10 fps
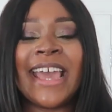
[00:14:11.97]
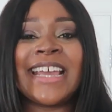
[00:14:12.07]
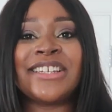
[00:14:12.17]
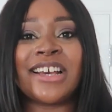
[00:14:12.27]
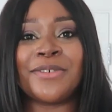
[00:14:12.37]

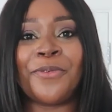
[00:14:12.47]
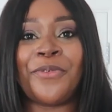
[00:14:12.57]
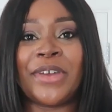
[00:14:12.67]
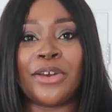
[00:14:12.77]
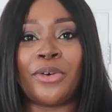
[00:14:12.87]
It doesn't
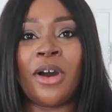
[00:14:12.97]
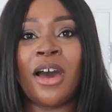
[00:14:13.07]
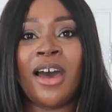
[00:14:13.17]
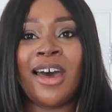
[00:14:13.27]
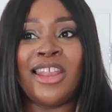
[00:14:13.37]
feel
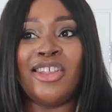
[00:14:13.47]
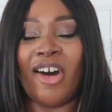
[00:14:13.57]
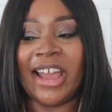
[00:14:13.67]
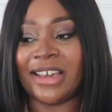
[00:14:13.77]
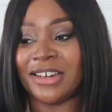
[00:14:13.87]

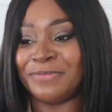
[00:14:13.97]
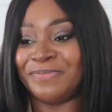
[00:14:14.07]
like